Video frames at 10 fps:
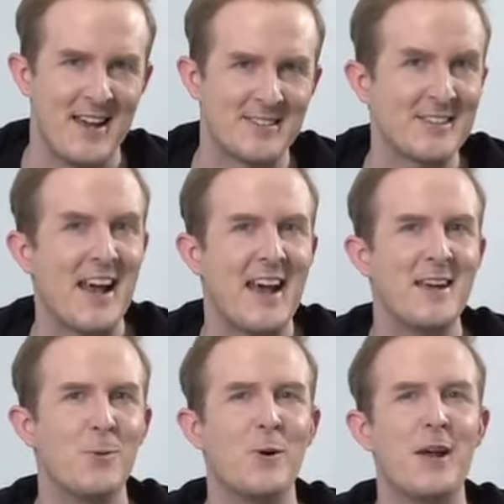
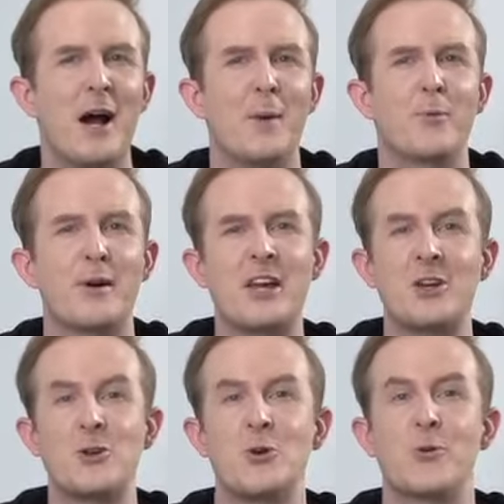Today, we are
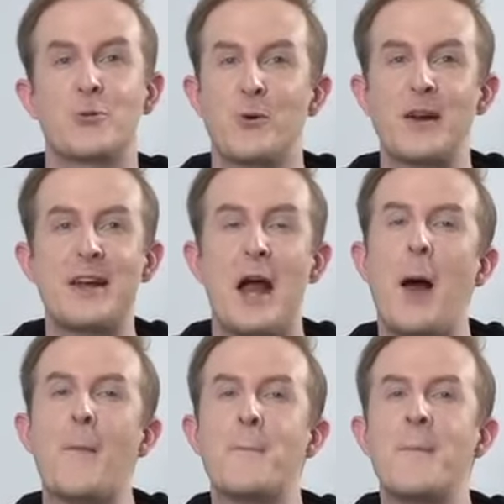bringing you three
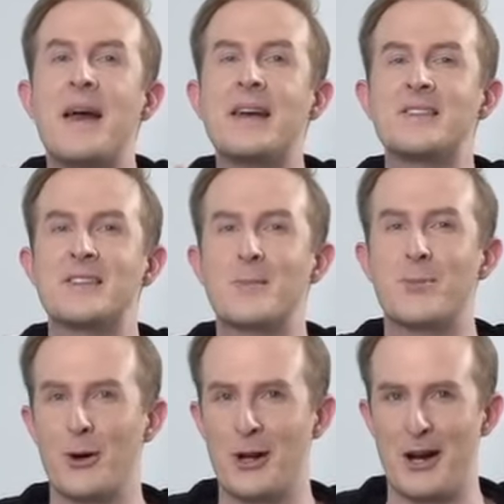amazing
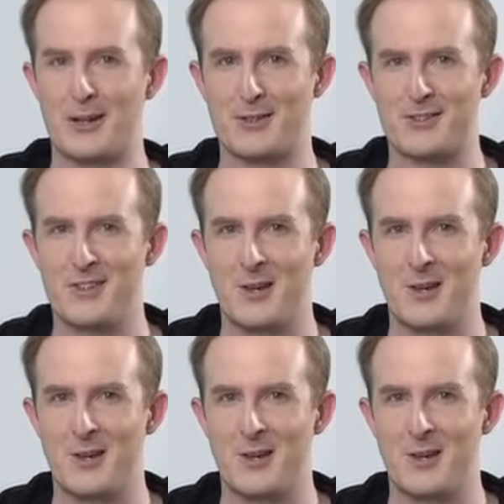products.